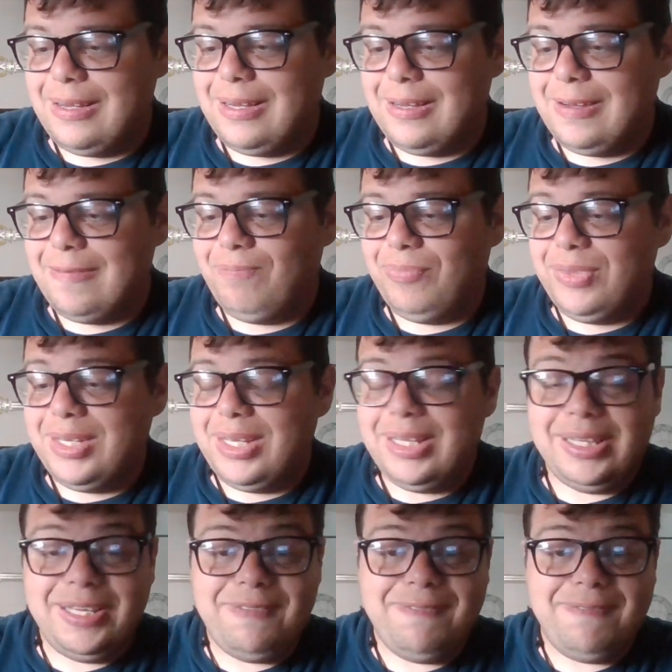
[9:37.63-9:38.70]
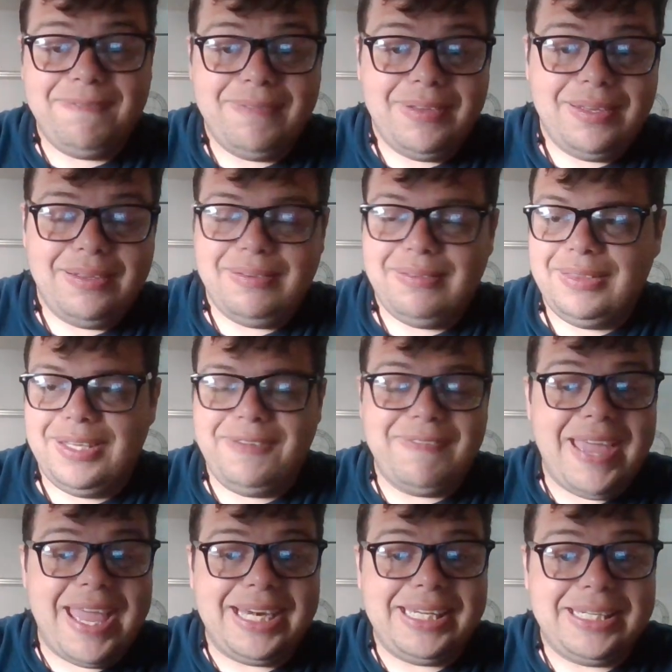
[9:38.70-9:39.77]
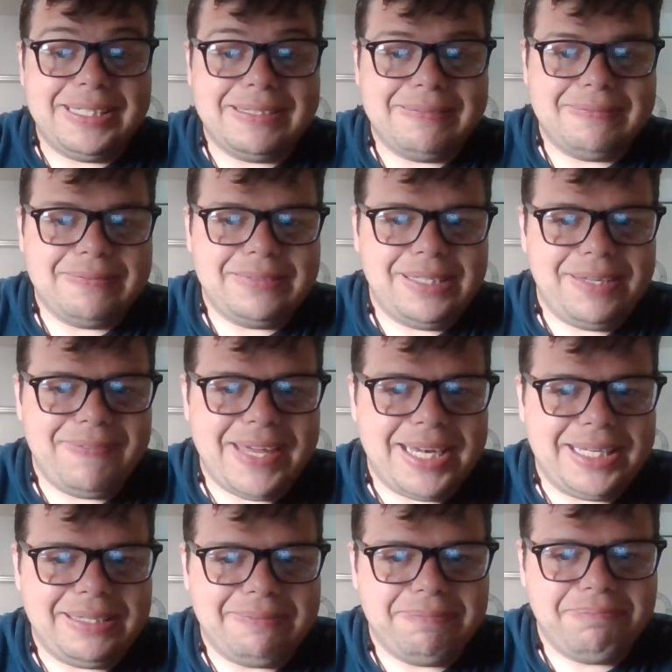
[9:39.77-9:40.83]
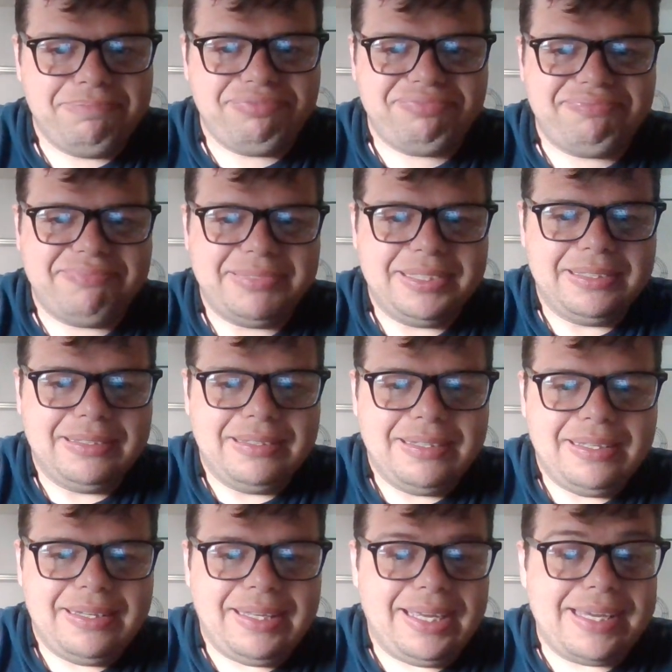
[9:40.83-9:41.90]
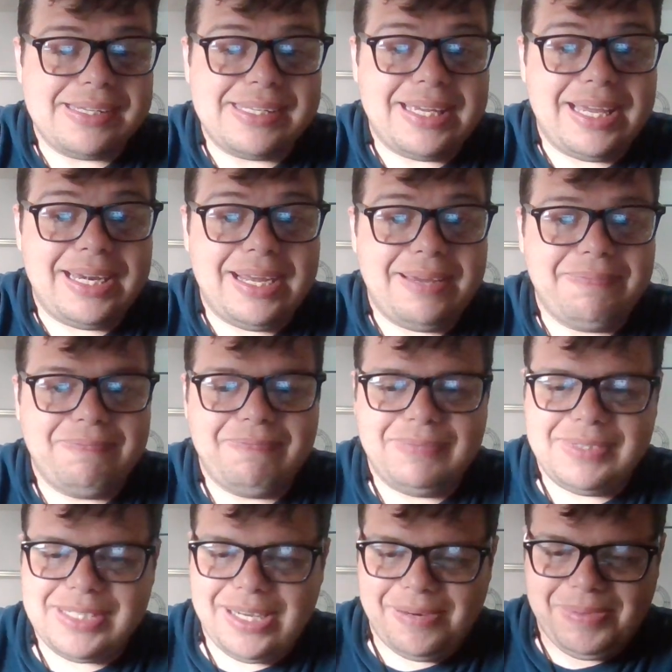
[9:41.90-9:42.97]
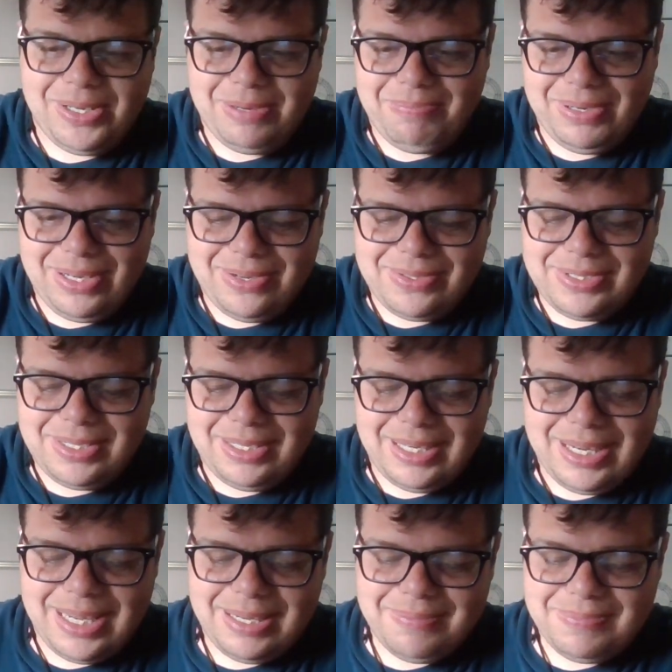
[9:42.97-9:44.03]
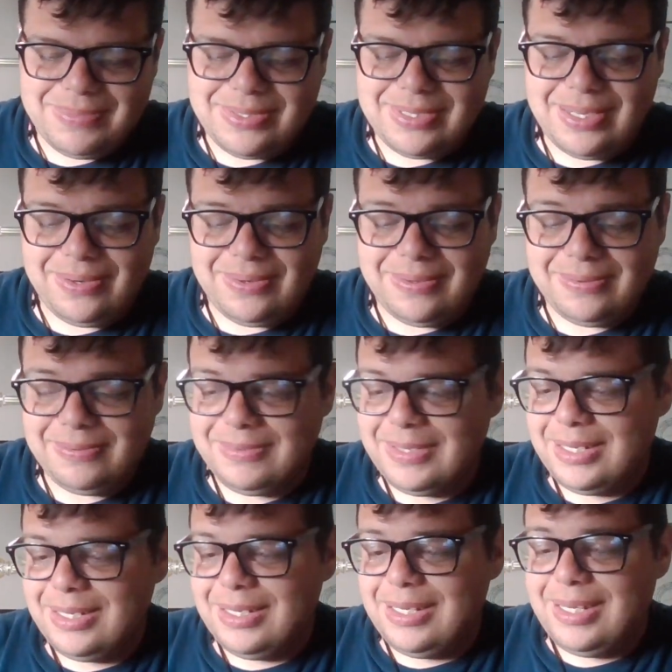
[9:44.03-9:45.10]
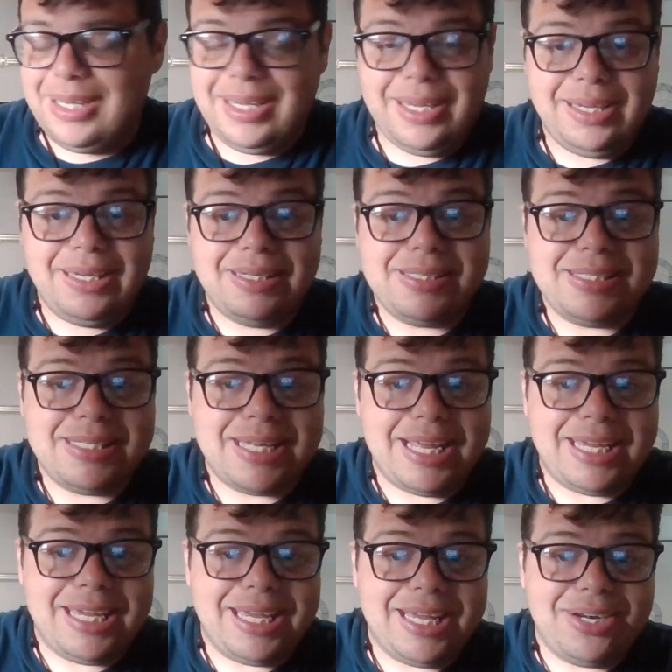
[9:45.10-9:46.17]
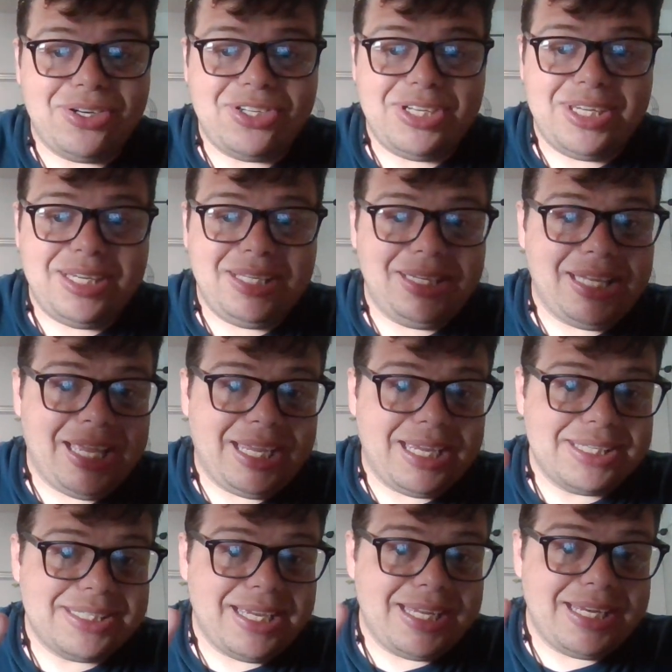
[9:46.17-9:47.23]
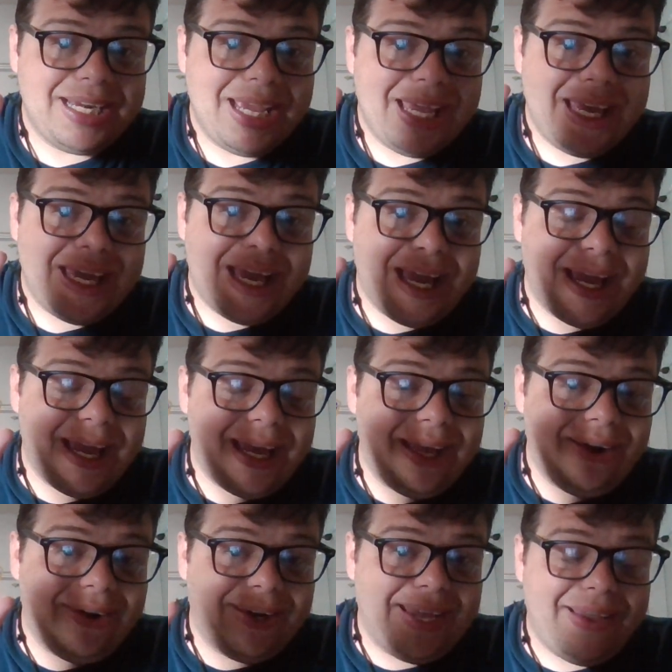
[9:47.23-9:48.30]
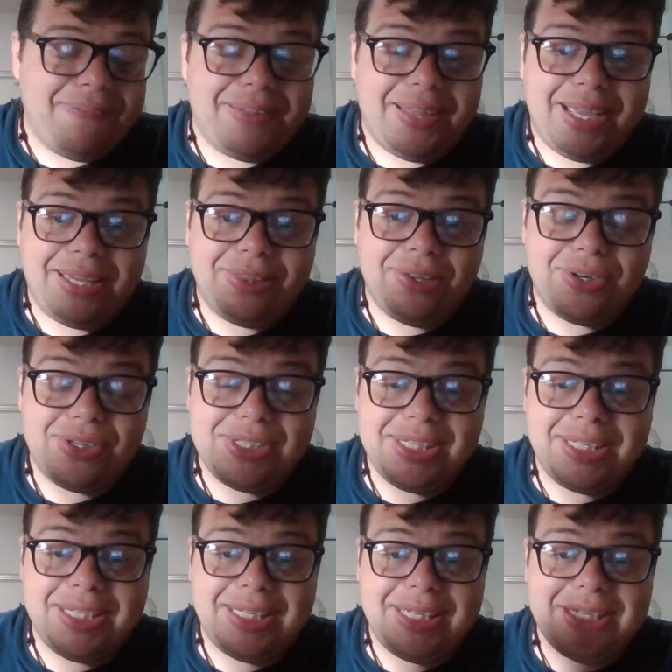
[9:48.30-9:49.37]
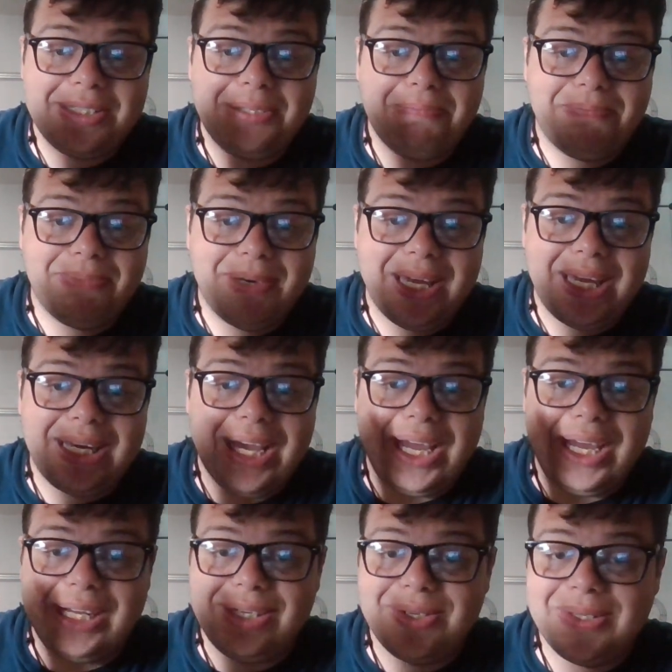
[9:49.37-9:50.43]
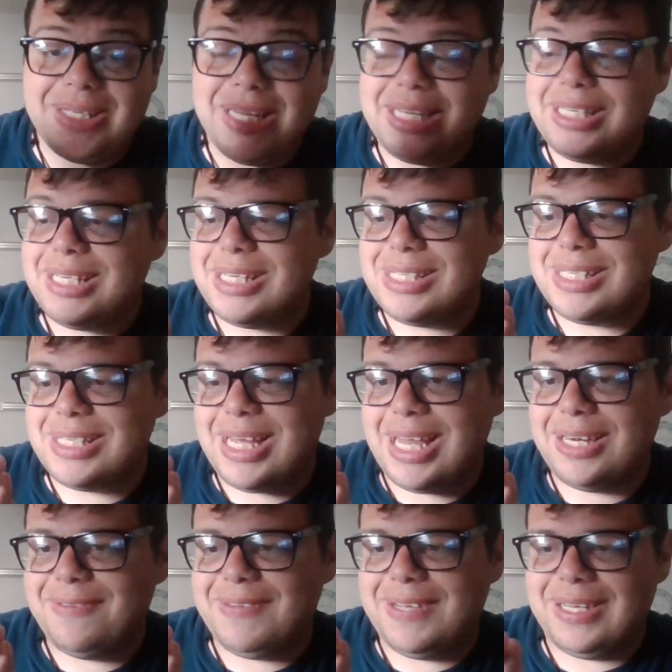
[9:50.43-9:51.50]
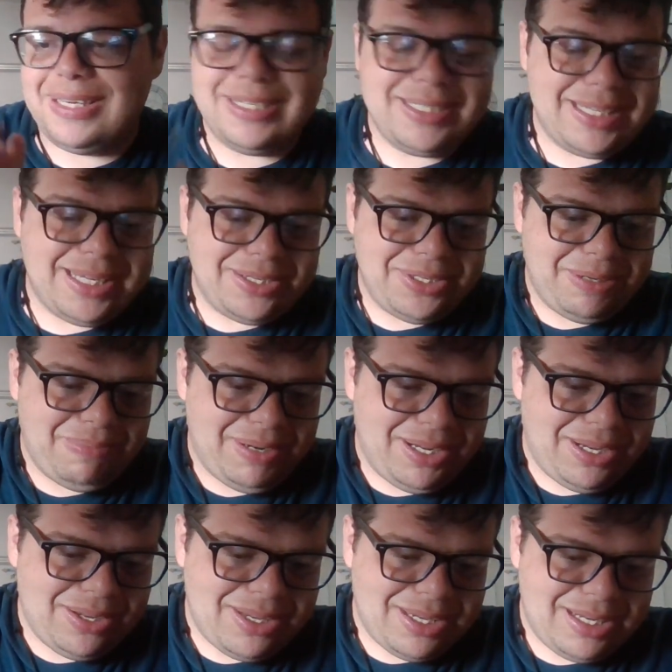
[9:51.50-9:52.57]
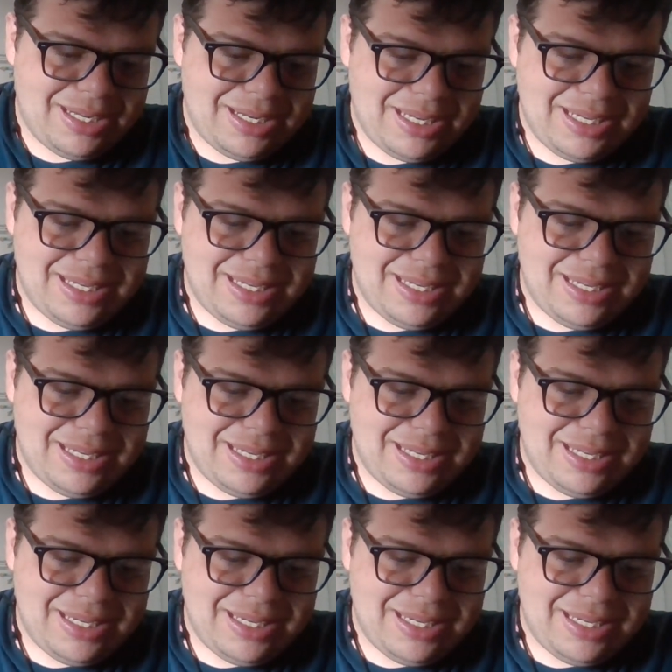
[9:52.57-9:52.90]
Um, Leave Levani. Leave Like I said, I'm terrible at pronouncing names and all. Uh, psychic energy, like I said, I already have like 13 of these, but I do like the design of it. It's actually pretty good.